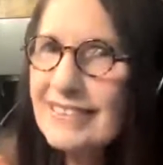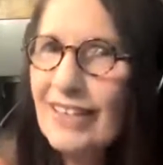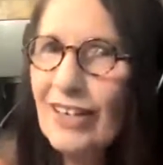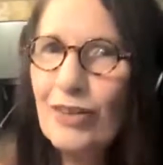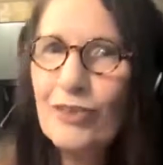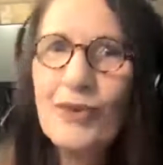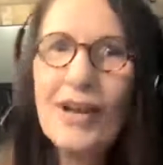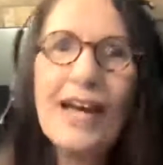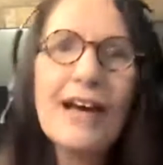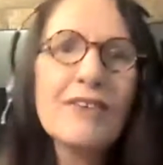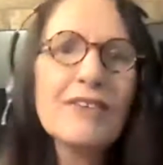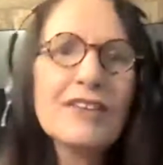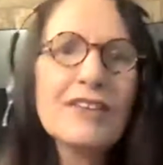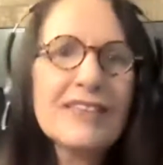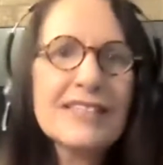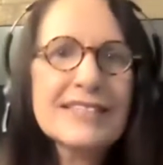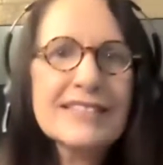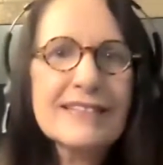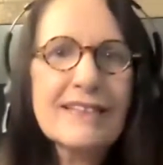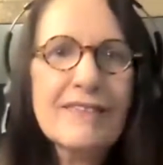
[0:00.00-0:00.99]
around
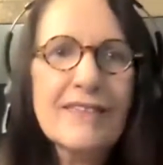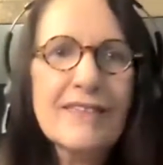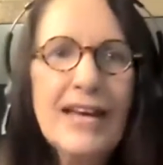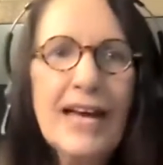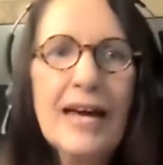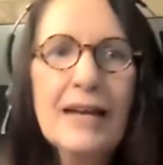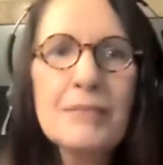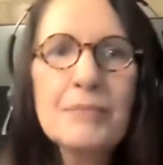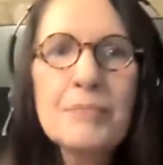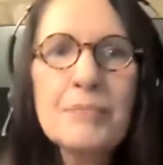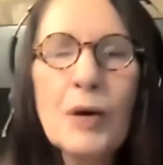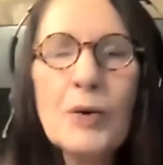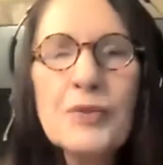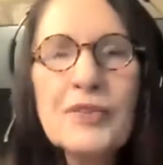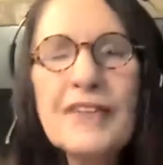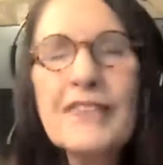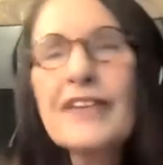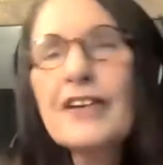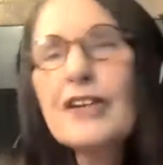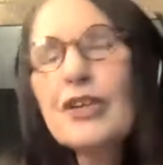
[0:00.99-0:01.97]
this event, both
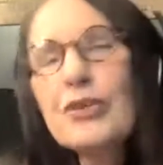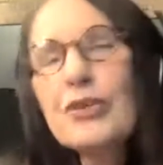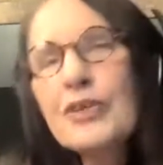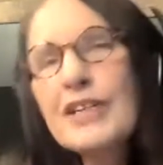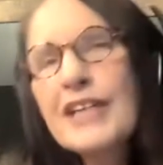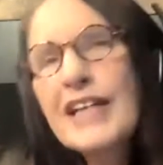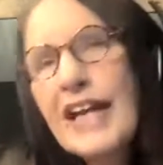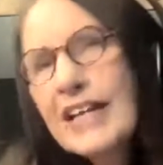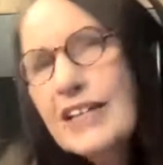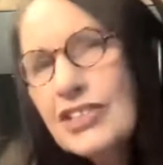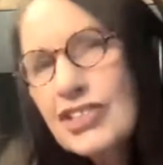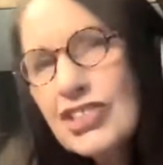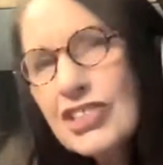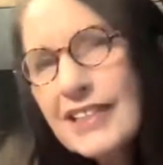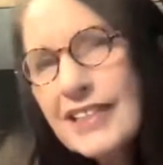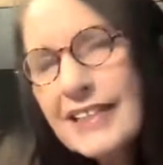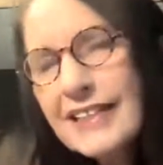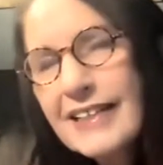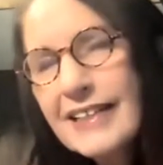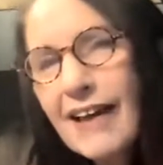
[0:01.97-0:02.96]
in the
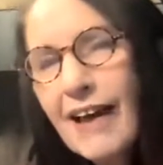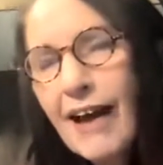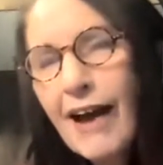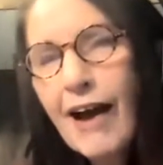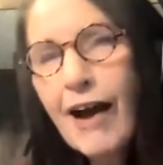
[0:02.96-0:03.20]
creation